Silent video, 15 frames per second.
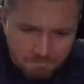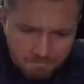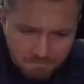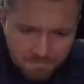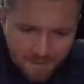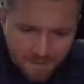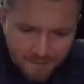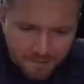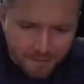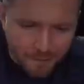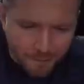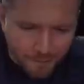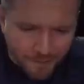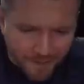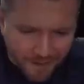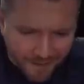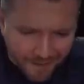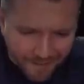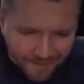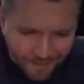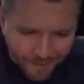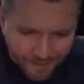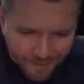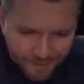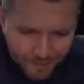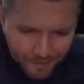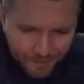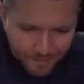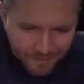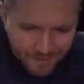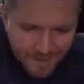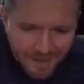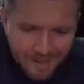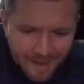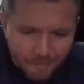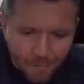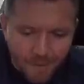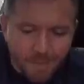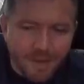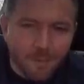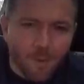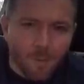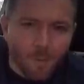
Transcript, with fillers: That's a cool car. Very cool. I've only been in one